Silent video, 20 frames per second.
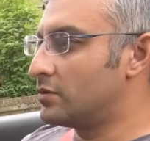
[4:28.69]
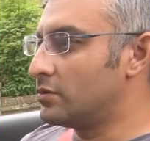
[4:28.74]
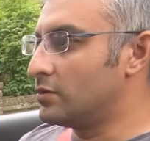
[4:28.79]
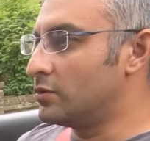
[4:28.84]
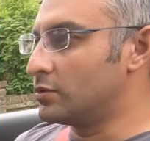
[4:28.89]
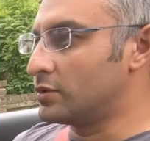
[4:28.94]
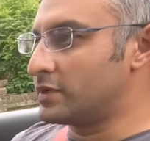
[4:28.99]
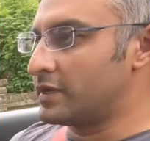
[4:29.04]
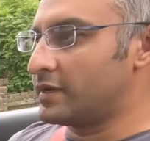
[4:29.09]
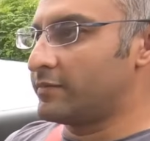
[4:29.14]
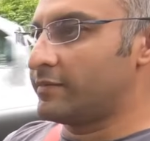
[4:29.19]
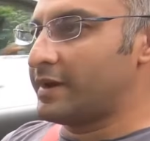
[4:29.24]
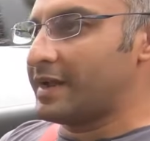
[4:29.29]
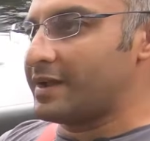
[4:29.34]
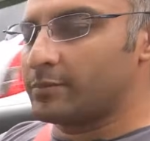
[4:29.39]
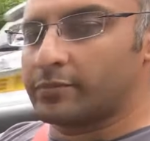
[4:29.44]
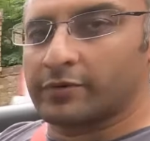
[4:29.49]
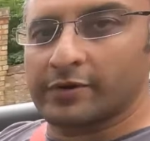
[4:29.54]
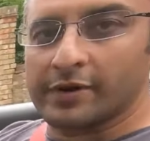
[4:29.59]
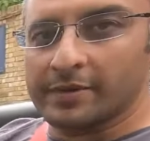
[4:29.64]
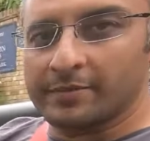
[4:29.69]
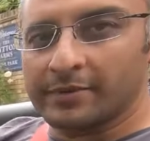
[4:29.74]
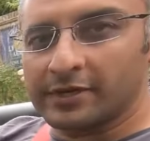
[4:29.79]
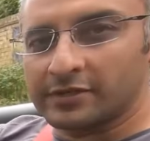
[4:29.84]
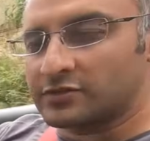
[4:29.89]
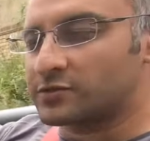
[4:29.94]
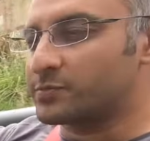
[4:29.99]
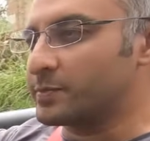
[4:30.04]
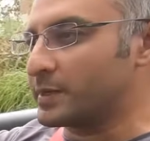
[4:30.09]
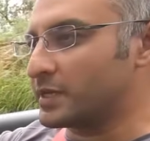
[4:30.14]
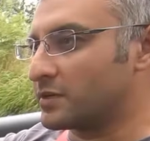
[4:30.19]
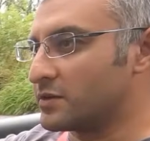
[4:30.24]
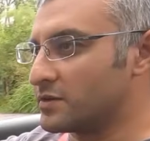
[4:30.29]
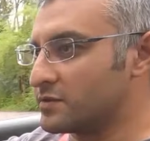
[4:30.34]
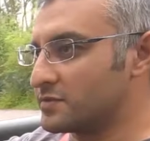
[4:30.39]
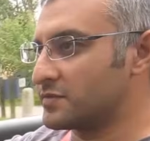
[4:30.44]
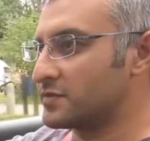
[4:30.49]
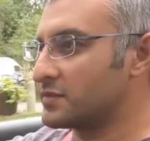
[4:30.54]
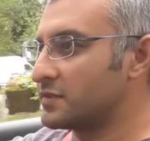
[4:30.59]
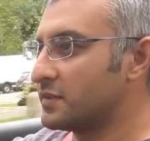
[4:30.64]
all year round pretty much,
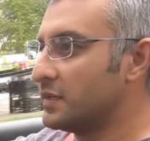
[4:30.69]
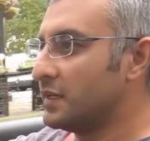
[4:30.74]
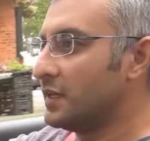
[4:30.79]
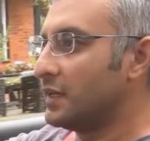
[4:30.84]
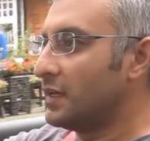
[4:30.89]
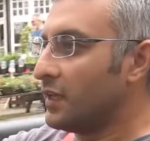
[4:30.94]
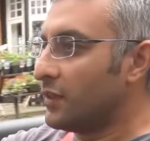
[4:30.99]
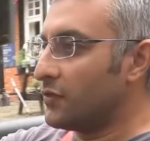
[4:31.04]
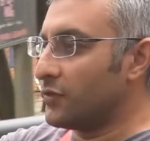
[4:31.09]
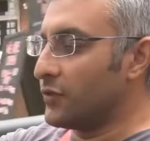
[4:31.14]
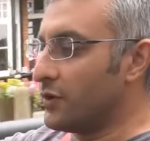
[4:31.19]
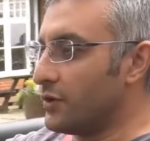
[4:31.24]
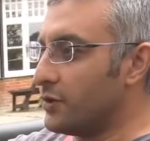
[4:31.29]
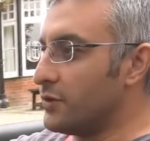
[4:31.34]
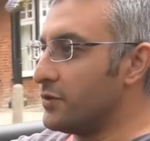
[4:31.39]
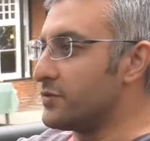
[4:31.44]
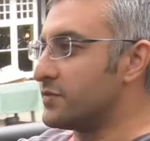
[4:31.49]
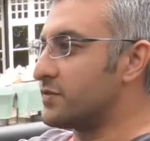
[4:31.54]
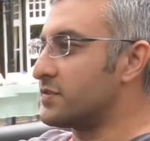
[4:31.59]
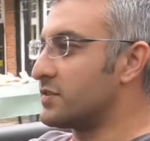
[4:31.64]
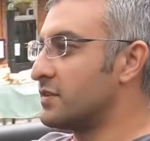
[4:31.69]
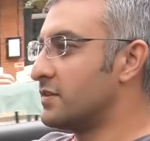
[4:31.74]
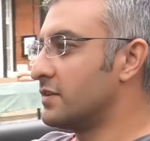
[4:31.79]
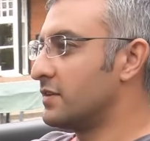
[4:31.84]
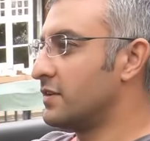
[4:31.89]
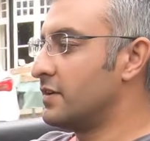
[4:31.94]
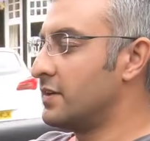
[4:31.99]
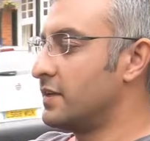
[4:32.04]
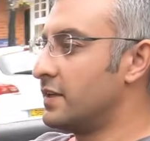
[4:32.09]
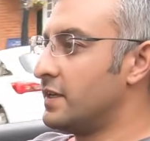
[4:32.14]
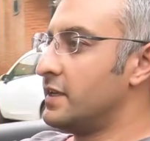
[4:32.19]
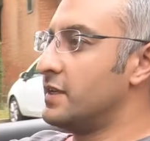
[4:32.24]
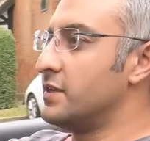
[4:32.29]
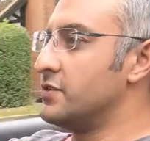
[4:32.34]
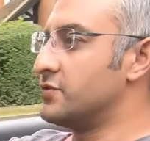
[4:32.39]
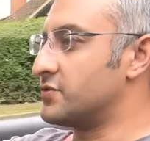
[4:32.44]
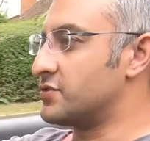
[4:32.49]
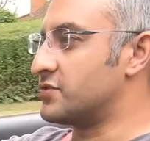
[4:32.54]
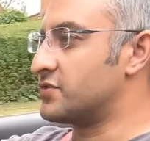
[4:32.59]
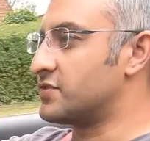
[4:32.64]
because the hood
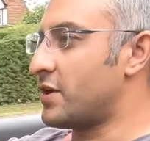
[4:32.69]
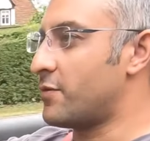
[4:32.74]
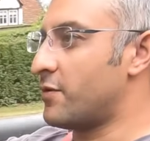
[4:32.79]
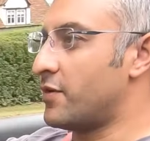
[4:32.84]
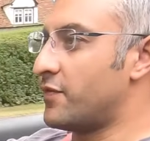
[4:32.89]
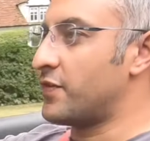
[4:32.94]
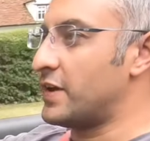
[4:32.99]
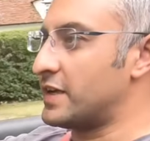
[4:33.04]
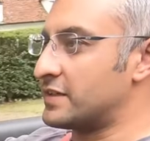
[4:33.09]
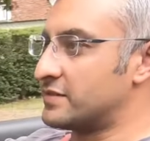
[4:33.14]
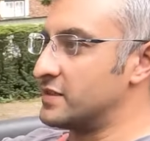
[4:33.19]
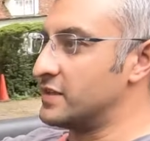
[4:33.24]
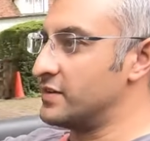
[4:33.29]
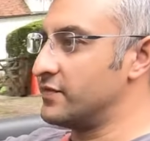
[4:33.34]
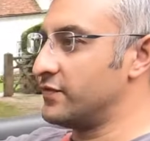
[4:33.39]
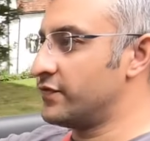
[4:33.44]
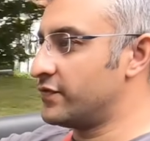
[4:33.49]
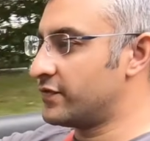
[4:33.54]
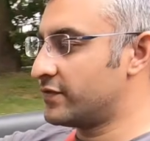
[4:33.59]
is just so effective.